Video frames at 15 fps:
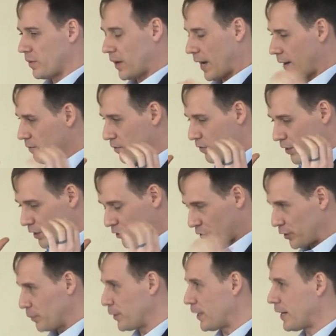I'm
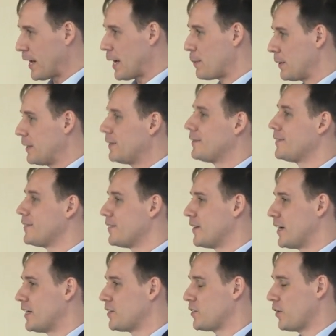extremely unhappy, right?